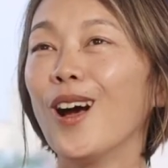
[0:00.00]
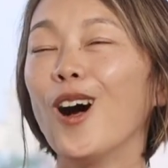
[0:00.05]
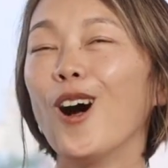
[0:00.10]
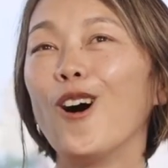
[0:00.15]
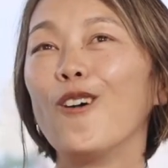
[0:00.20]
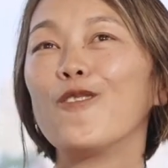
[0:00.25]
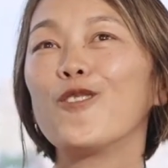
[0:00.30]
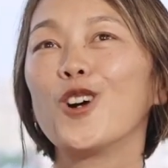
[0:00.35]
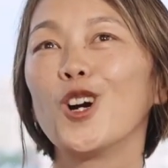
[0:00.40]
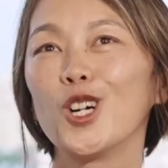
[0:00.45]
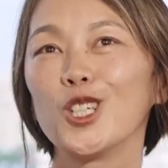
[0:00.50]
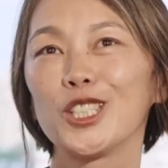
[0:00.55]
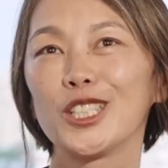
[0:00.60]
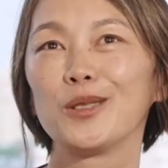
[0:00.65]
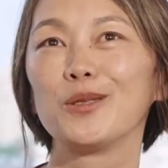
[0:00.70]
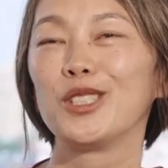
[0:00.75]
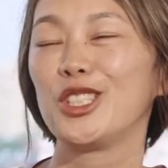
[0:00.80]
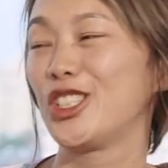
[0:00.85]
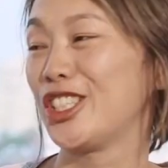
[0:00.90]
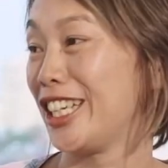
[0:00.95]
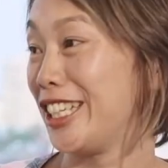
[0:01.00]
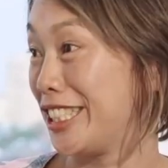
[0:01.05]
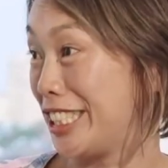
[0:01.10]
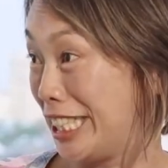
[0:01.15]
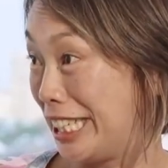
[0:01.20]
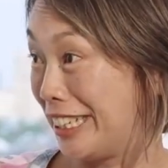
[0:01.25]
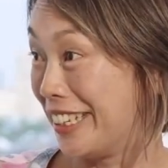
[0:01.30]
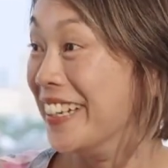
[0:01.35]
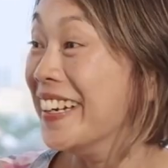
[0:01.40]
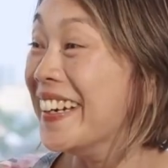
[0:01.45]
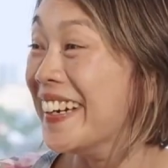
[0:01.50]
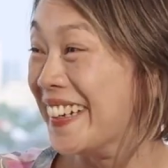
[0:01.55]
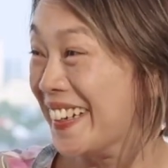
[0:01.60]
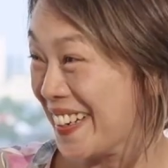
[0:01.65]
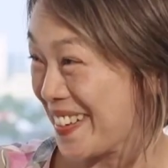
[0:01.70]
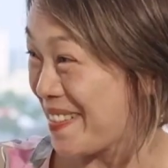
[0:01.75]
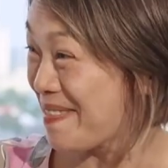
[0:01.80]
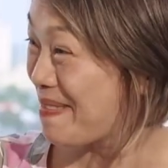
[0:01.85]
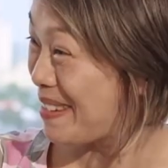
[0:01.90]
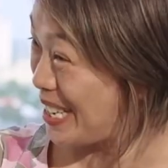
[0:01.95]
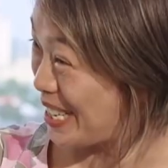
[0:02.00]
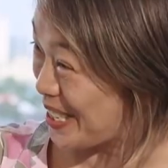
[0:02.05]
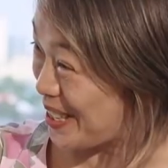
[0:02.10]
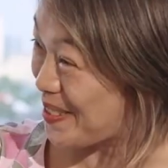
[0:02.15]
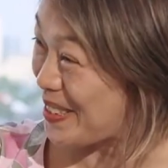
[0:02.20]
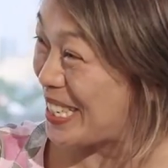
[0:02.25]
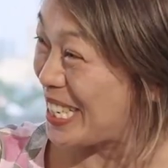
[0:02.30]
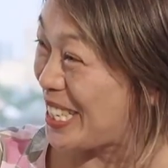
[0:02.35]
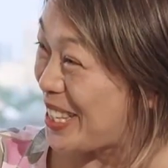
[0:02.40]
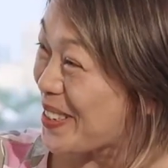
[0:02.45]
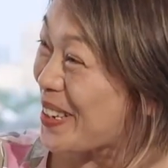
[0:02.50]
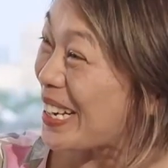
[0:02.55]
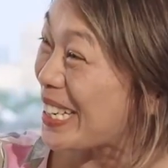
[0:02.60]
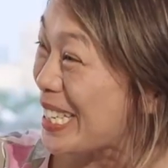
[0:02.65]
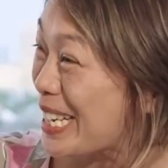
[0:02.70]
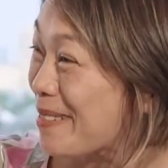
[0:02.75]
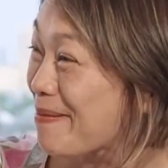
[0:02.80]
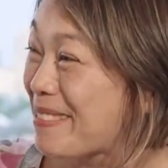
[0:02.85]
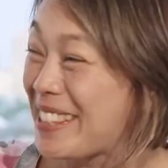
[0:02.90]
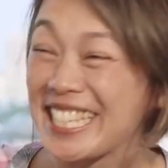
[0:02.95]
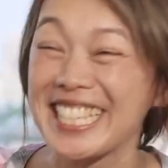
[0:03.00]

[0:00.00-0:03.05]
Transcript: Of course, it will changing because we need to adapt.